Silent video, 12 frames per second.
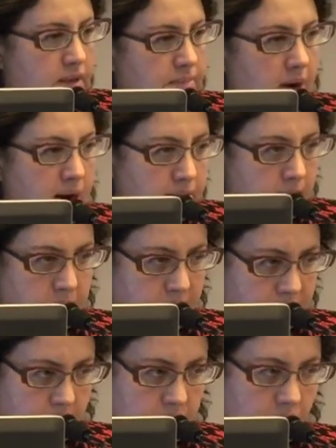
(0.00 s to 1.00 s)
The problem
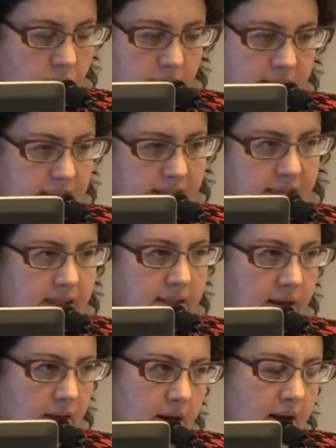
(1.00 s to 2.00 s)
with it, of course, is that
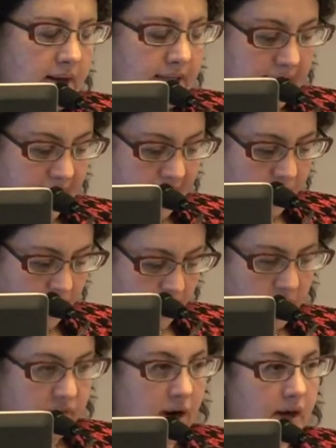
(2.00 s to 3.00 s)
it's a
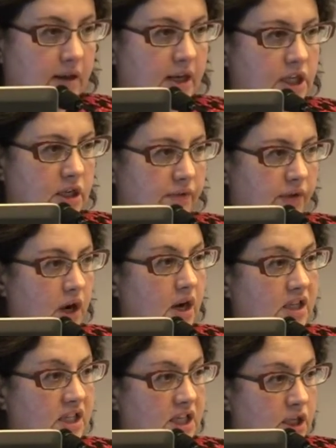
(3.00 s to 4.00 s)
significant violation of the
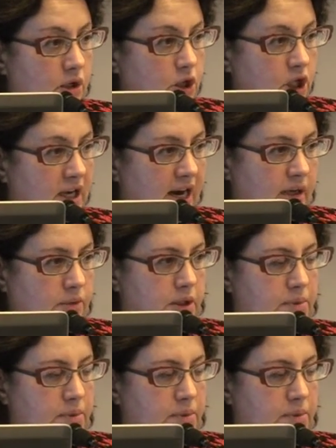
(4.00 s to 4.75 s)
Constitution Act,